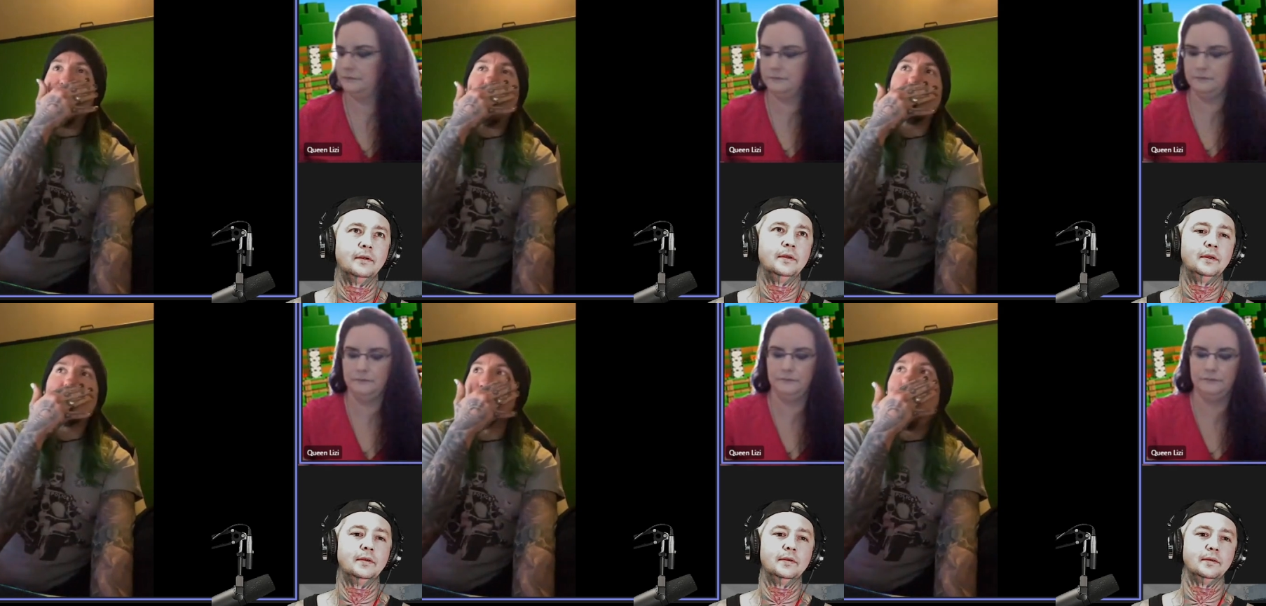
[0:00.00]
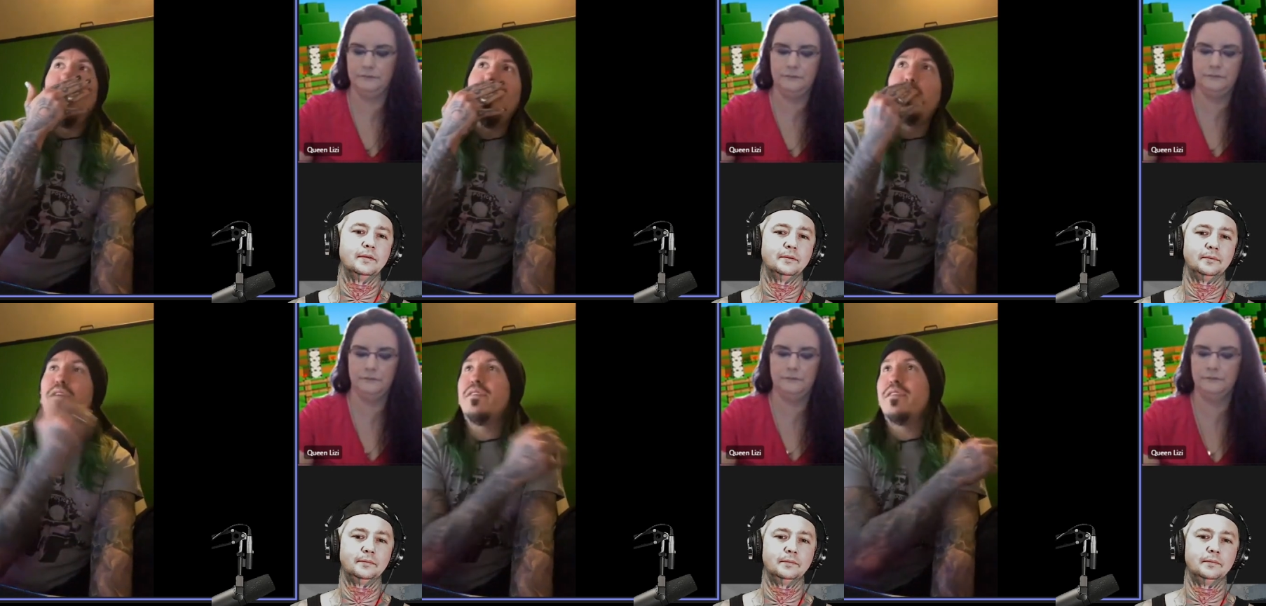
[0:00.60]
Speaker 1: Yeah, so the
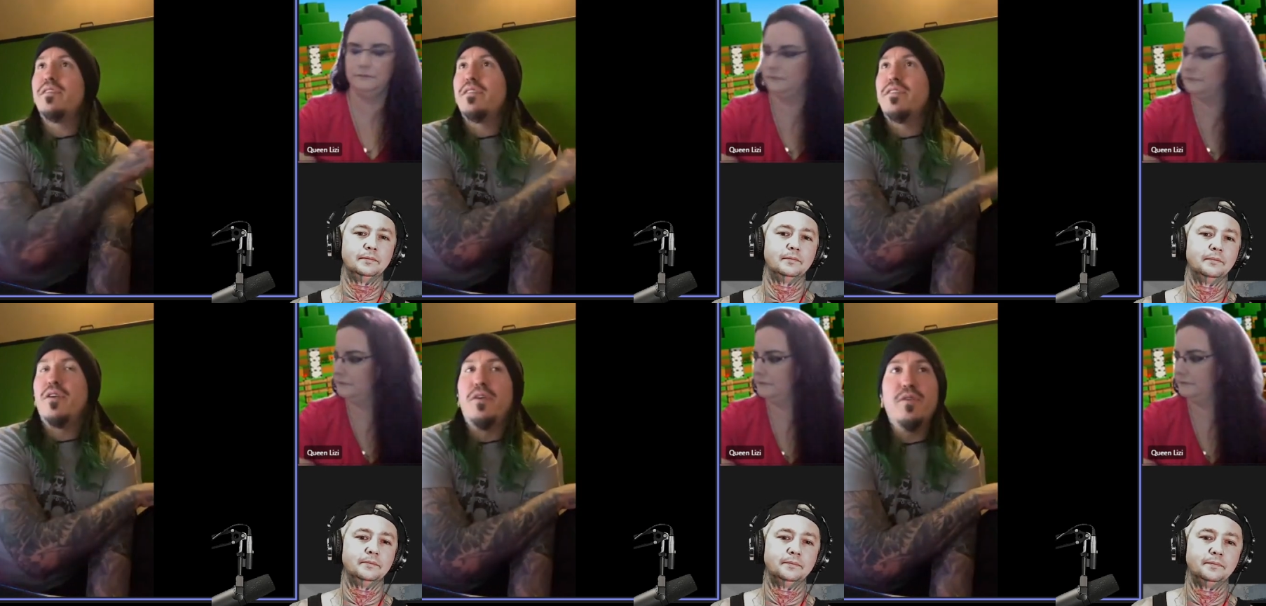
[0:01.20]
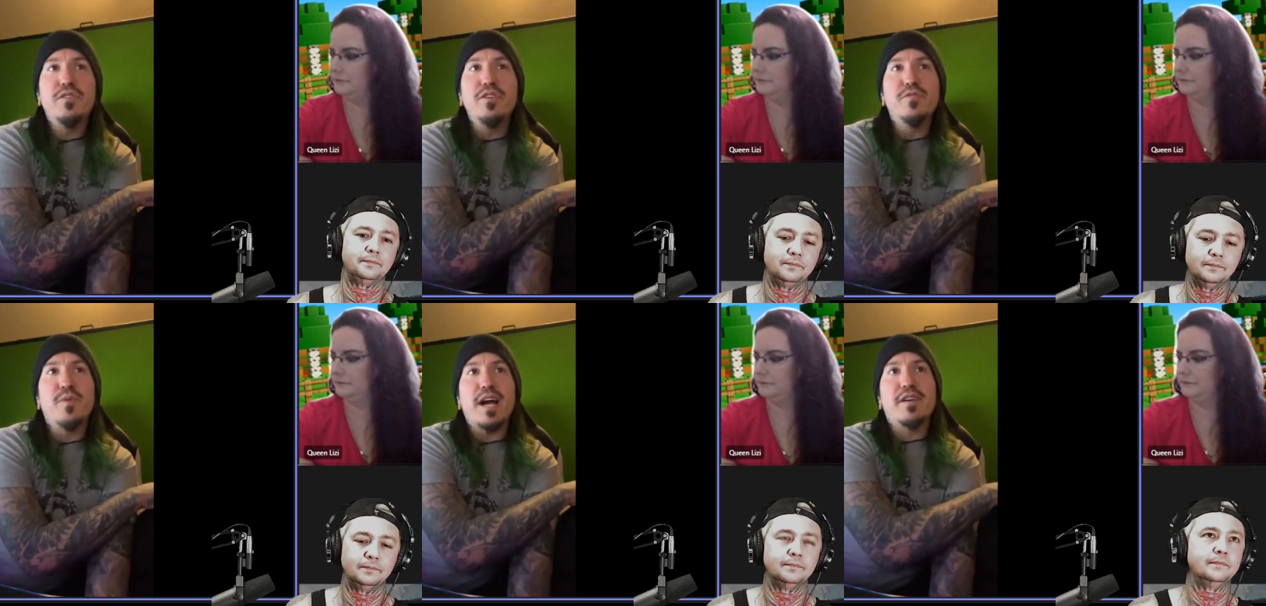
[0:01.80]
whole the whole
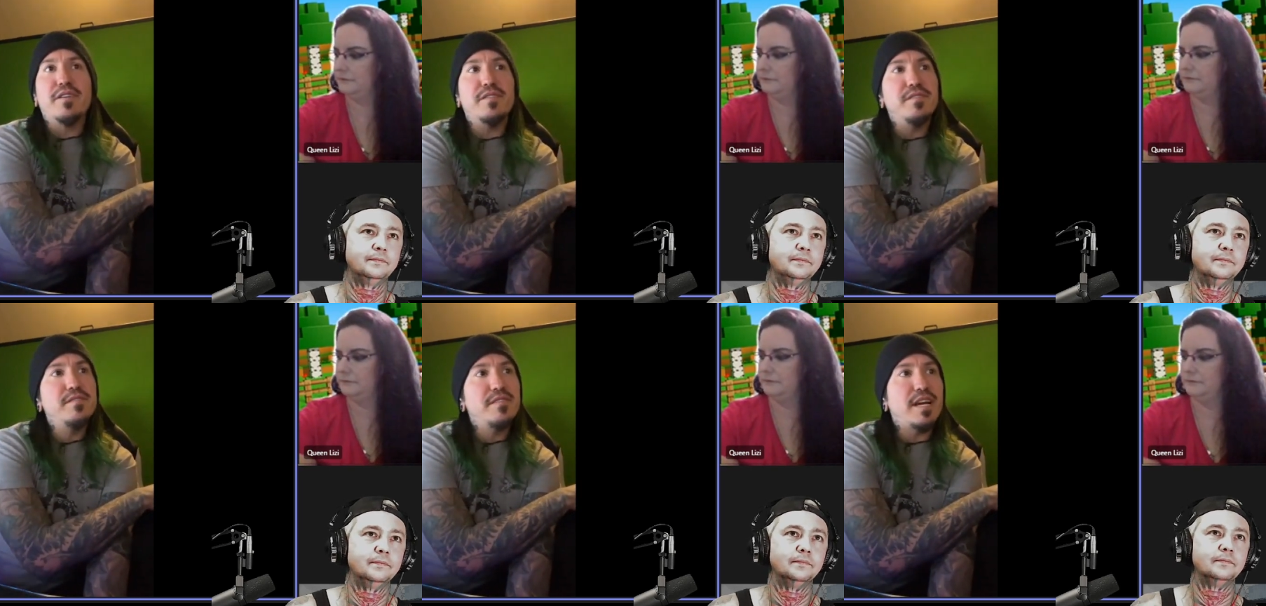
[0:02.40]
new record,